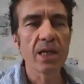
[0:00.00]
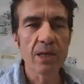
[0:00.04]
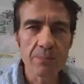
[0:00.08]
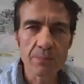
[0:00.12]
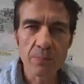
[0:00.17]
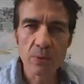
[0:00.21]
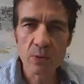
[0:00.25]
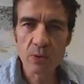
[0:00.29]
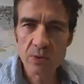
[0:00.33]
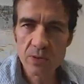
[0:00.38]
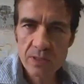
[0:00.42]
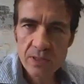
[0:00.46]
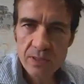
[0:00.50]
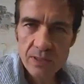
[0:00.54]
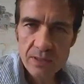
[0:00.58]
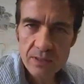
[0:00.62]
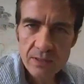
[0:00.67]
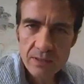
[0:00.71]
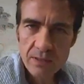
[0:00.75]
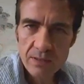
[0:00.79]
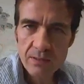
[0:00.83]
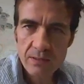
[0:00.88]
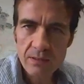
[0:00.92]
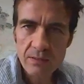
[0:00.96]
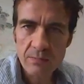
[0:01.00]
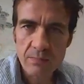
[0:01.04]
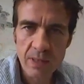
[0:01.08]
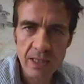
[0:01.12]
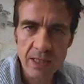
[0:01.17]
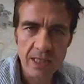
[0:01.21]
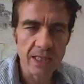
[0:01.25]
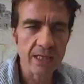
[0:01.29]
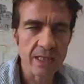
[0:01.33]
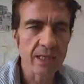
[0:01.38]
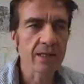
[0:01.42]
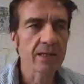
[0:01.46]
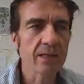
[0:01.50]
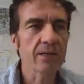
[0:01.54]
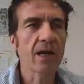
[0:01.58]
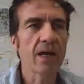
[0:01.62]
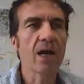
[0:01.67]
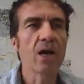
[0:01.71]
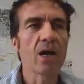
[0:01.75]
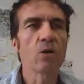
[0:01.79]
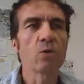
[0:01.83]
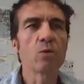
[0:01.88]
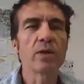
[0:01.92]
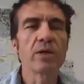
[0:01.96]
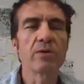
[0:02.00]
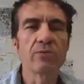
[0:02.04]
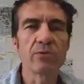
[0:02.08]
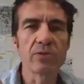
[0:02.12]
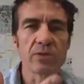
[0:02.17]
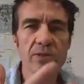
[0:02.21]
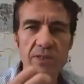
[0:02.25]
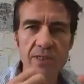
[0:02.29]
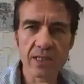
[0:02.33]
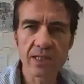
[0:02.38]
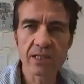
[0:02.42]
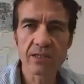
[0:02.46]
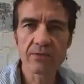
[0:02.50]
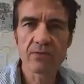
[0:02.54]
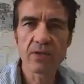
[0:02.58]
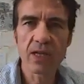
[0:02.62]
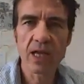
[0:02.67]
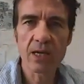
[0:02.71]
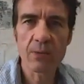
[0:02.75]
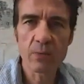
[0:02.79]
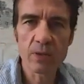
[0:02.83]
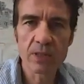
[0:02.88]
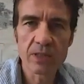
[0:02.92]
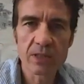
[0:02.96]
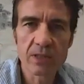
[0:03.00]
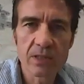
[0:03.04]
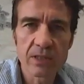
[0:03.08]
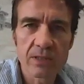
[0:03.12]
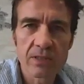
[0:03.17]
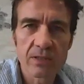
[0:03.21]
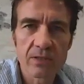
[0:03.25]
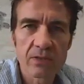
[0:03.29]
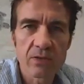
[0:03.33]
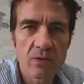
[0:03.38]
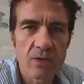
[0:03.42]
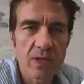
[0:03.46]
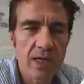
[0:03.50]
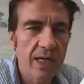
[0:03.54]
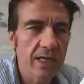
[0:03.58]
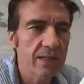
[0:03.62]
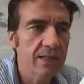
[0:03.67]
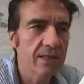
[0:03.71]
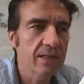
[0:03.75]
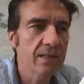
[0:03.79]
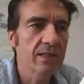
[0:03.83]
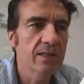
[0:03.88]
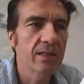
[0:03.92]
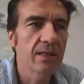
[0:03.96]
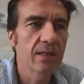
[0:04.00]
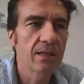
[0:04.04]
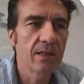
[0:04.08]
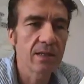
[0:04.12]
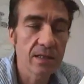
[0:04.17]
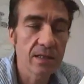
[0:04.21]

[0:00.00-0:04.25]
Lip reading: input, meaning how we receive language. So that's